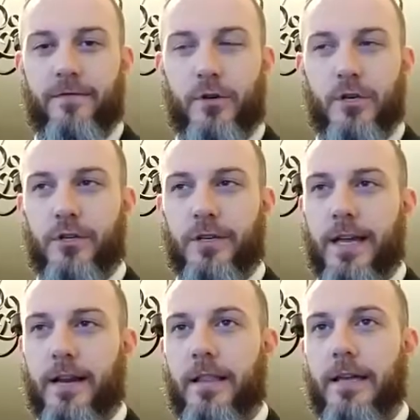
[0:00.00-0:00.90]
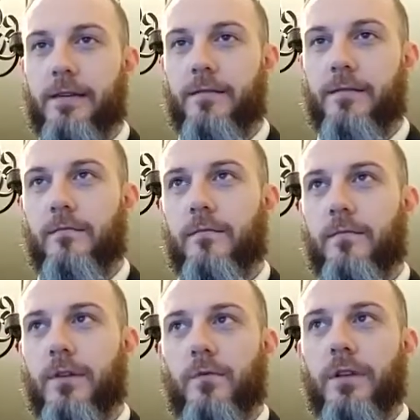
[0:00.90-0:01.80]
you just look at it like
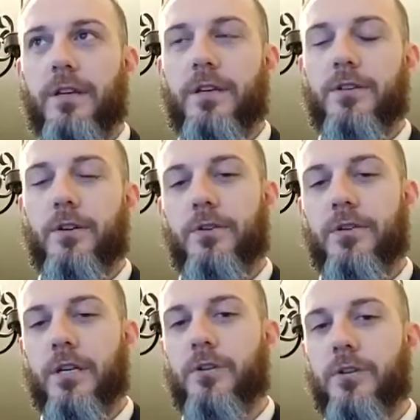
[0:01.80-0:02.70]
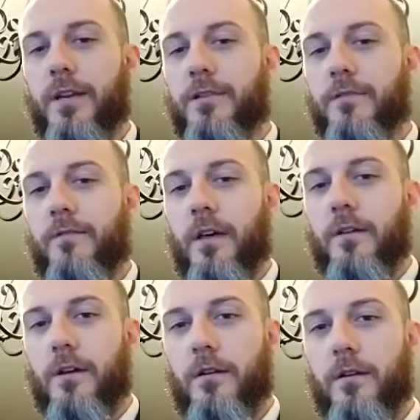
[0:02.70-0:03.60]
there really is no such thing as a failure.